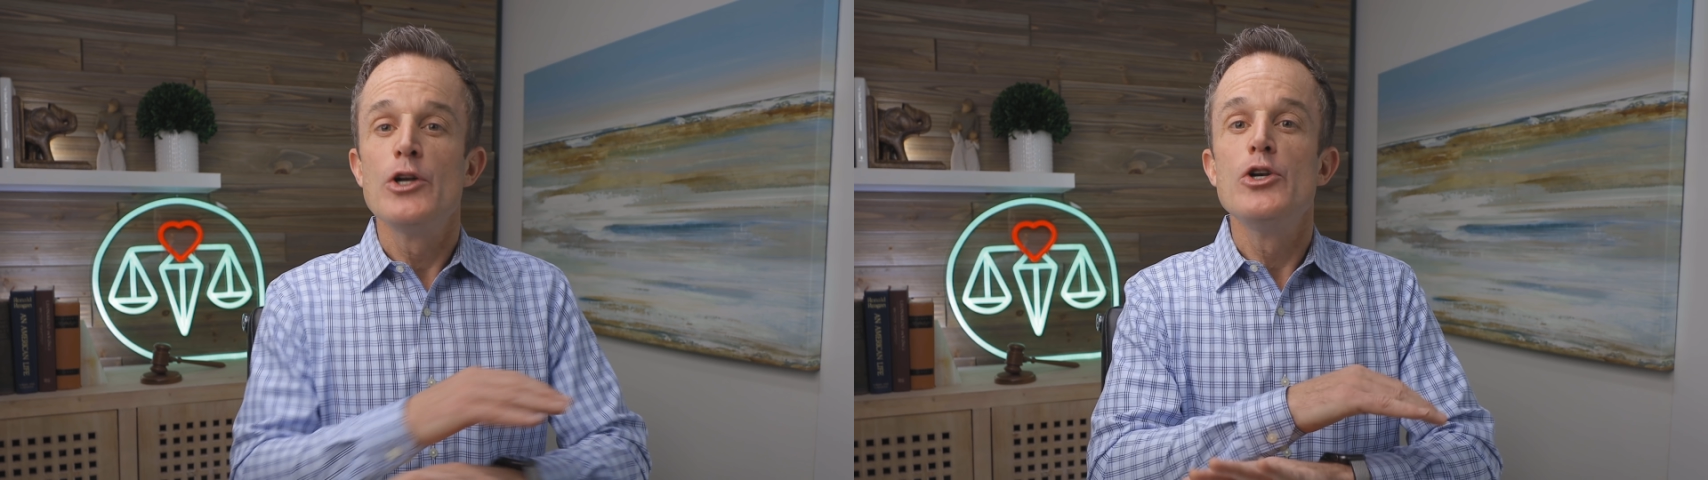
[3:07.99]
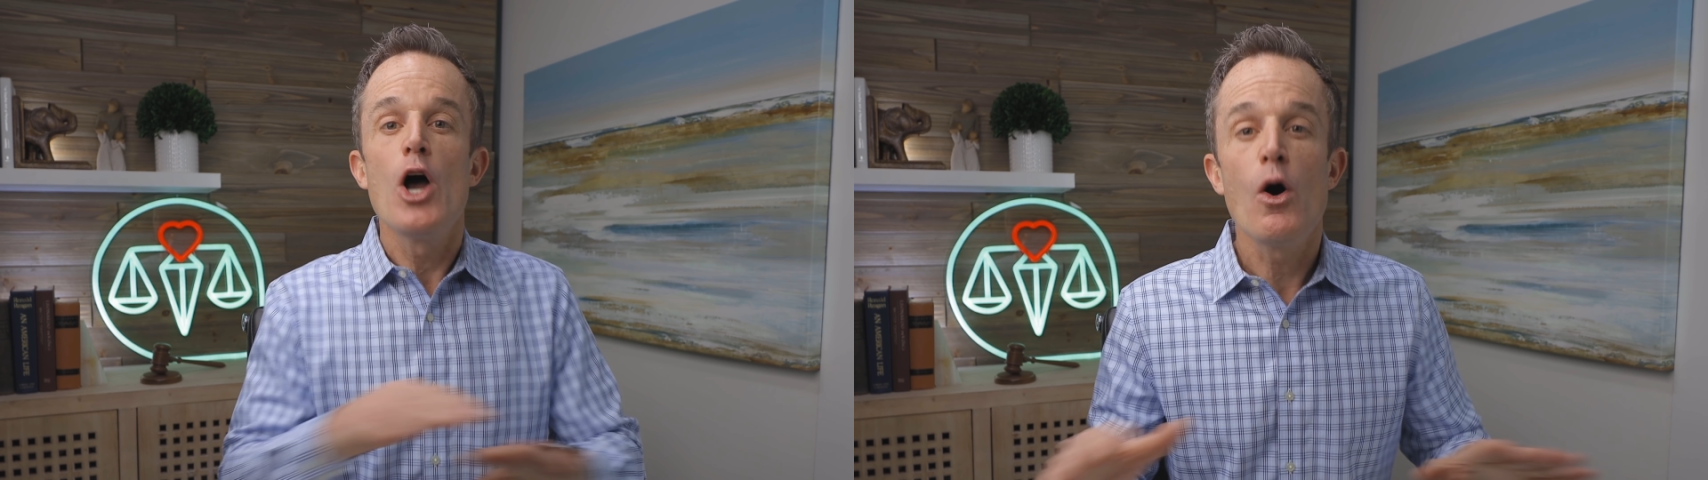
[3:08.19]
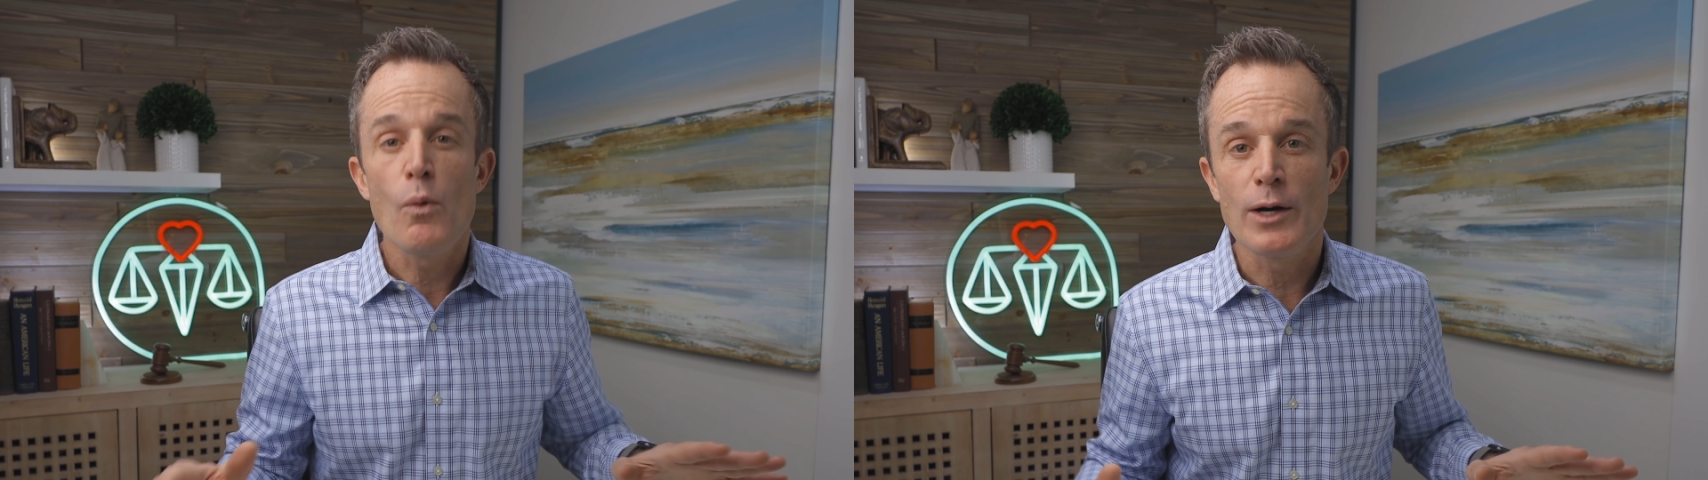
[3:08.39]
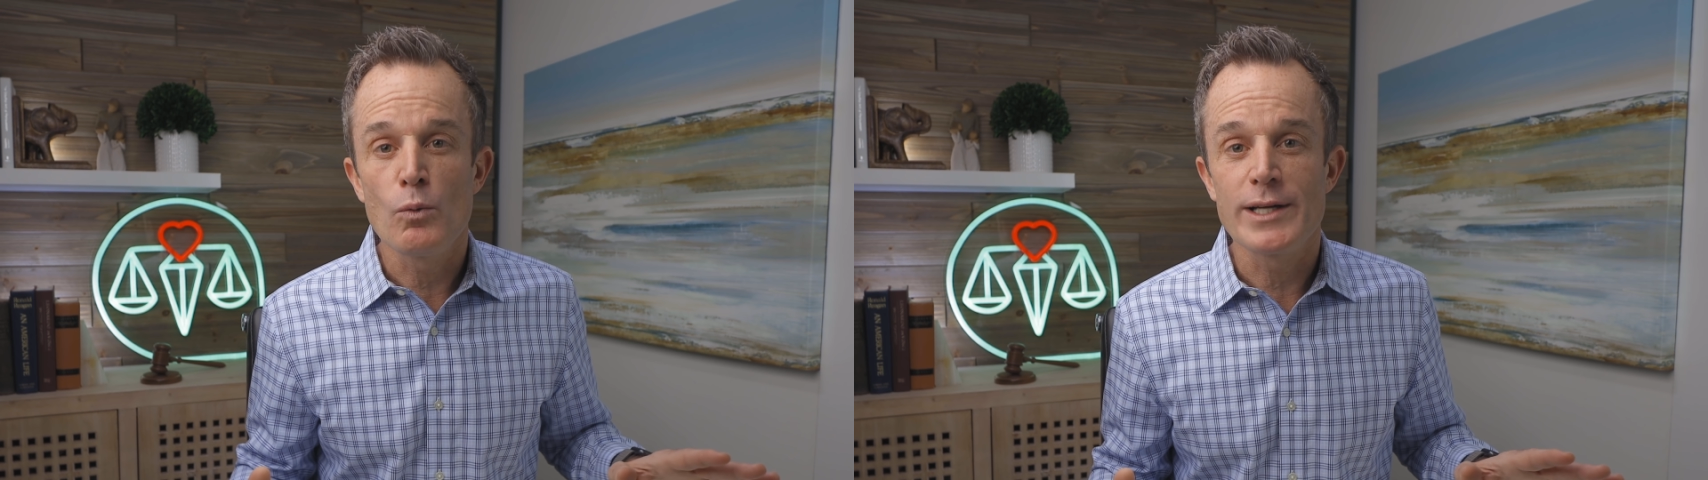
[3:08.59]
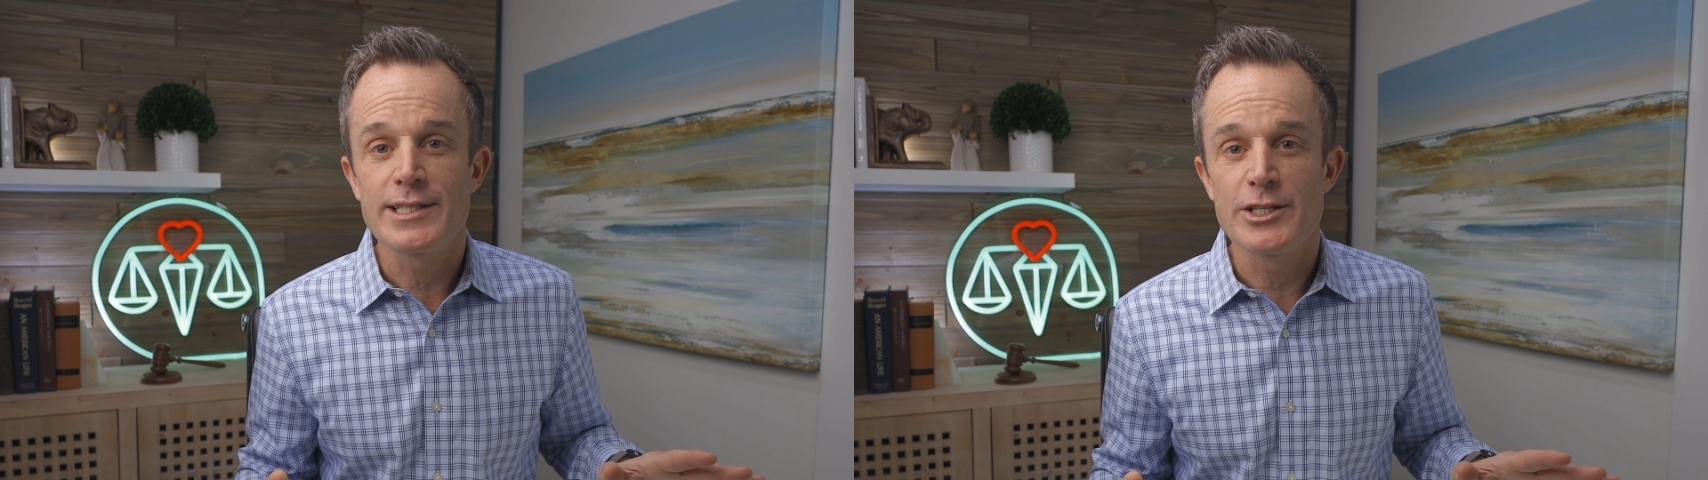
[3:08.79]
no one
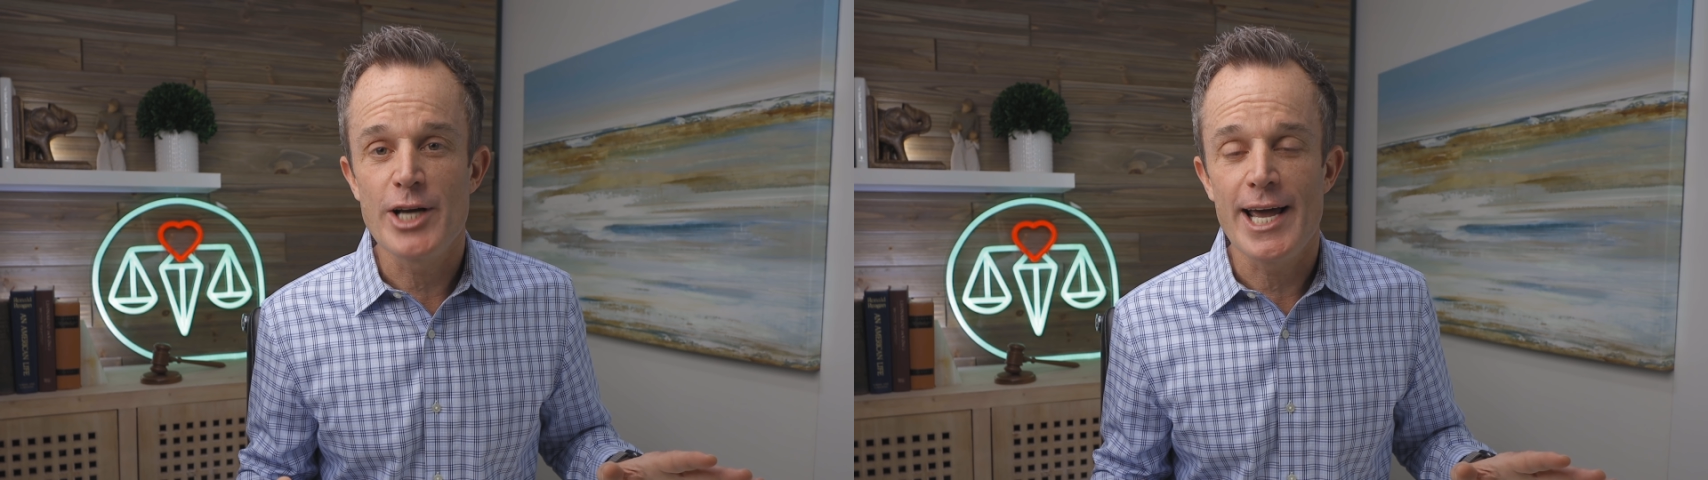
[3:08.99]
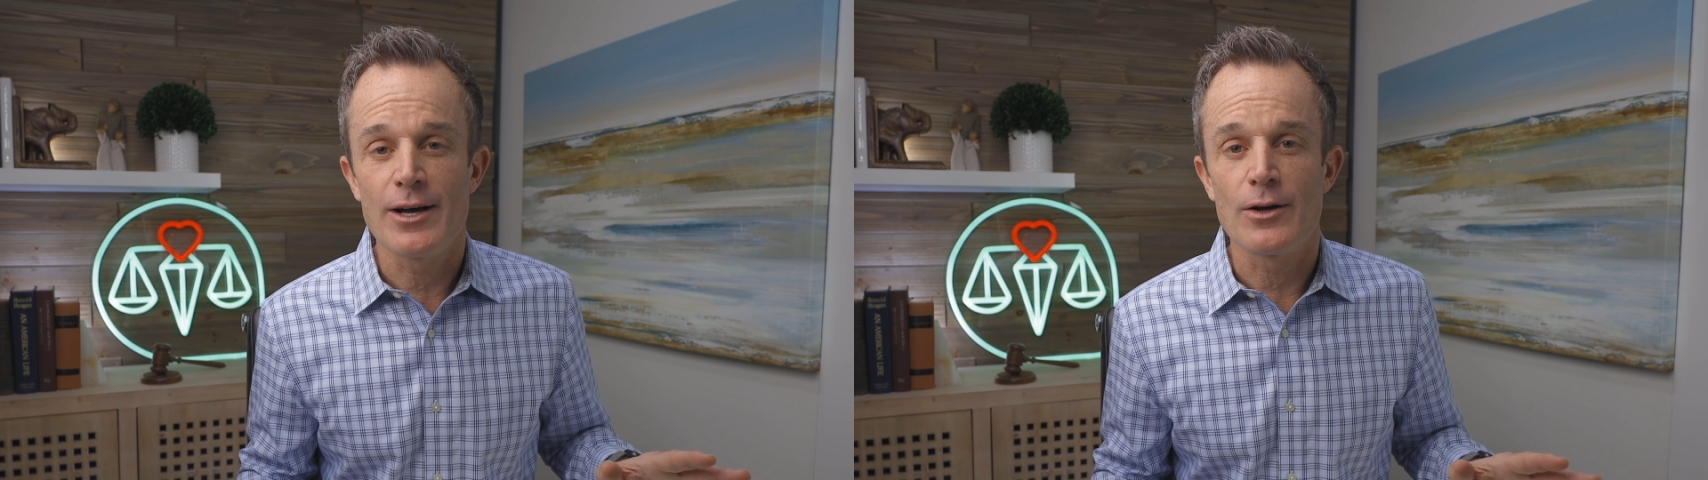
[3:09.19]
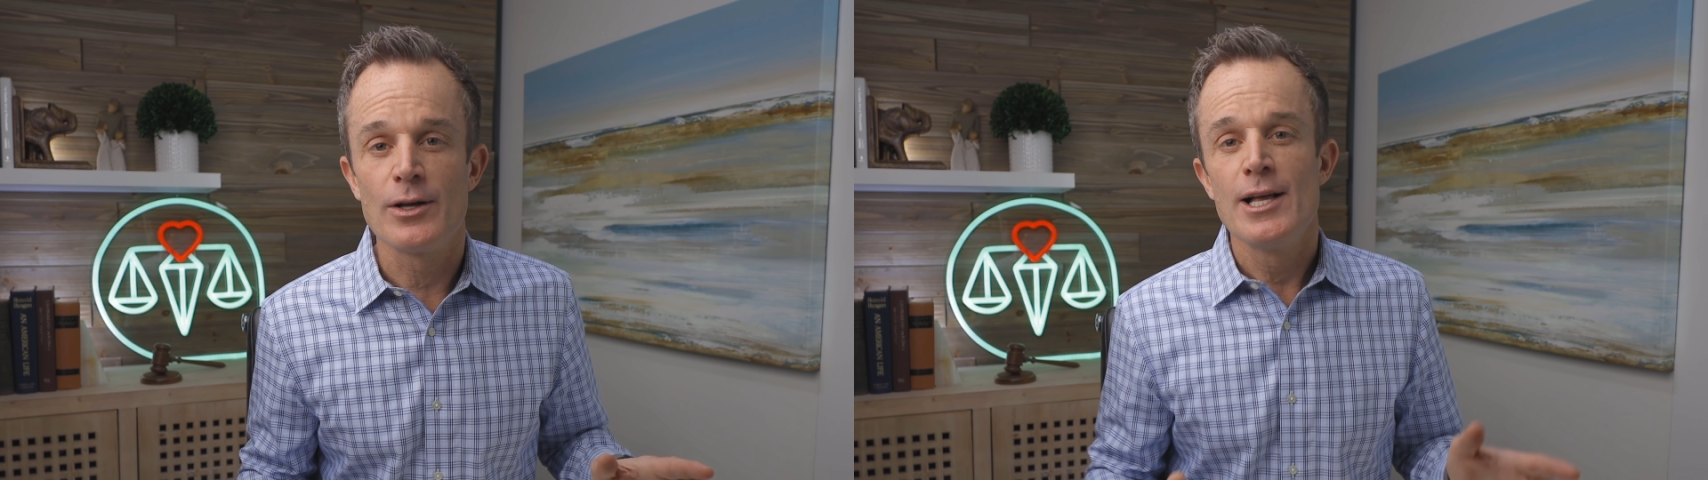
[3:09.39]
went to jail.